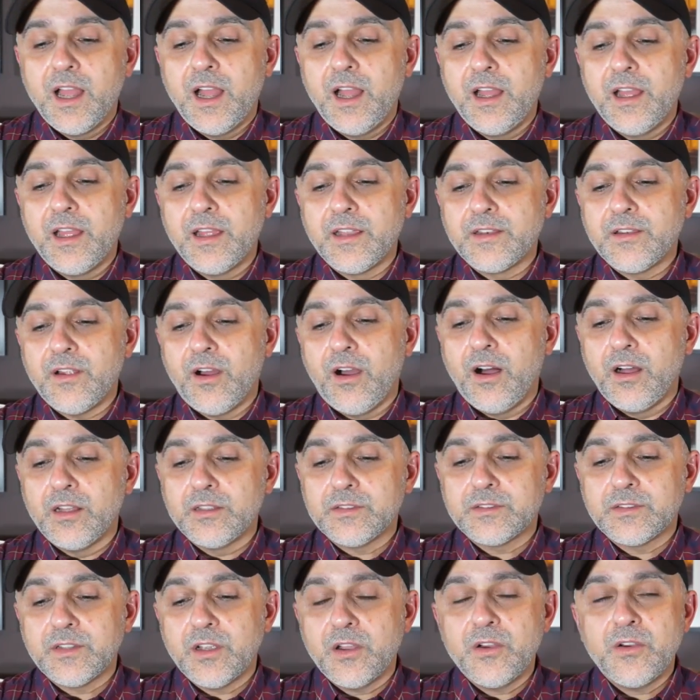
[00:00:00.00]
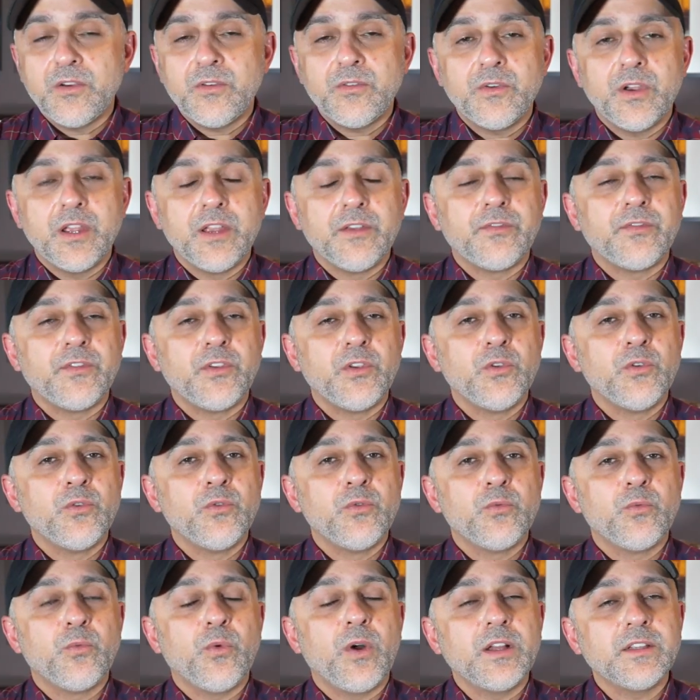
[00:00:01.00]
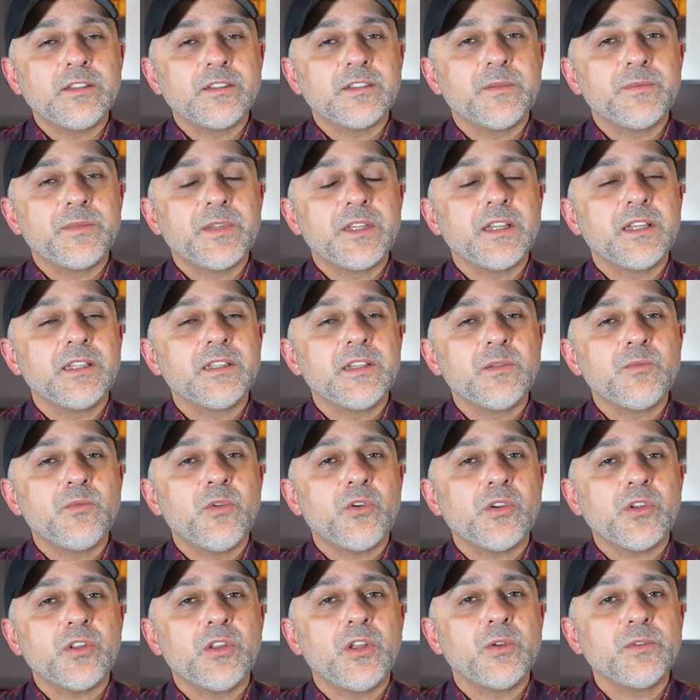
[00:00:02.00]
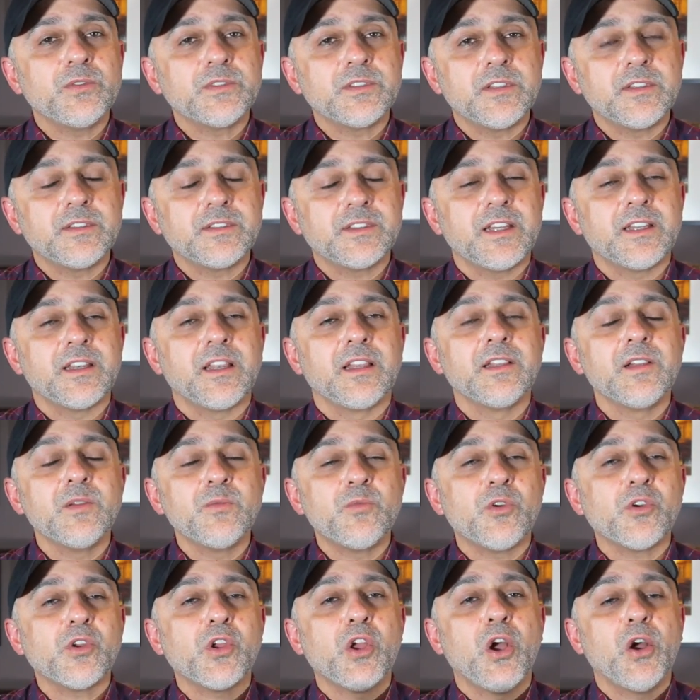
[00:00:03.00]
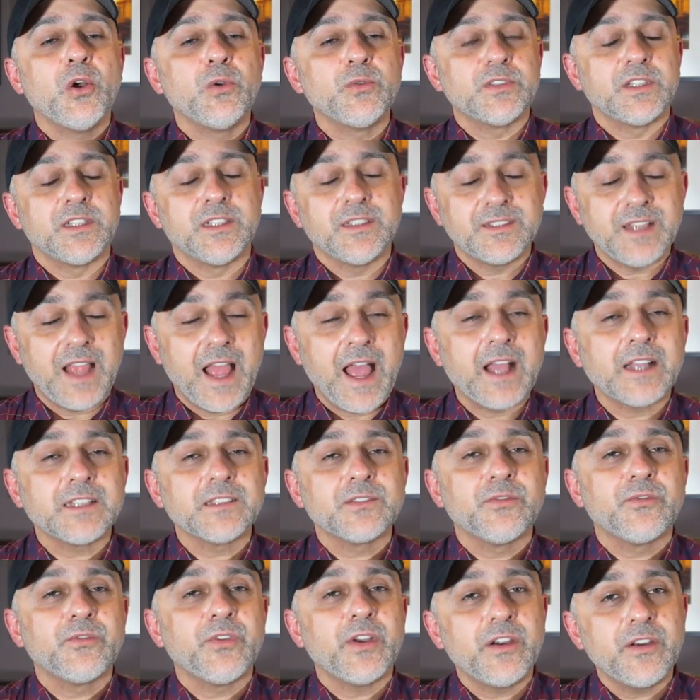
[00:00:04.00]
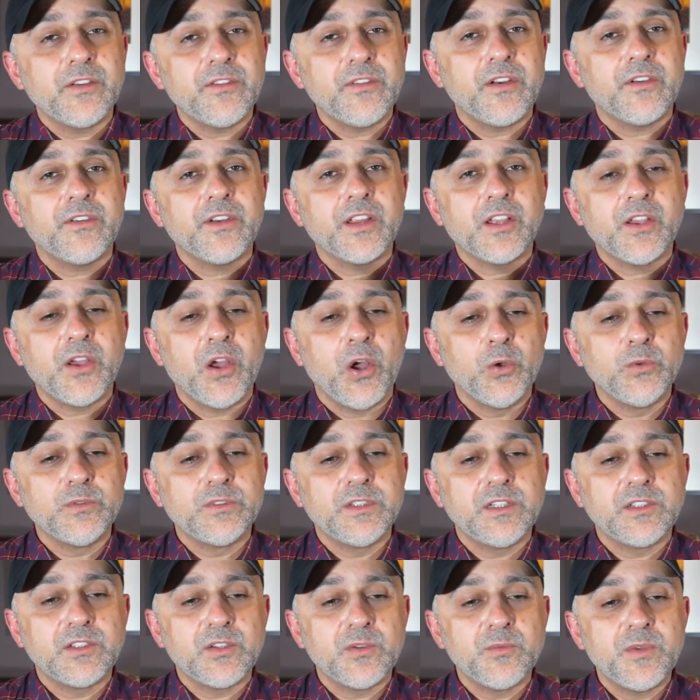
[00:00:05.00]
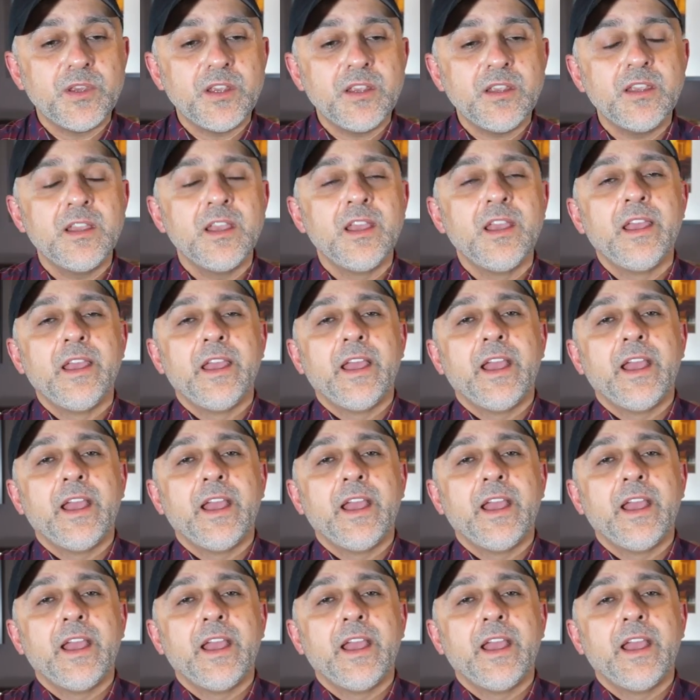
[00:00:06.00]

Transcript: And also, if you want something a little more close to the skin, a little more cozy, this acts very, very cozy to me,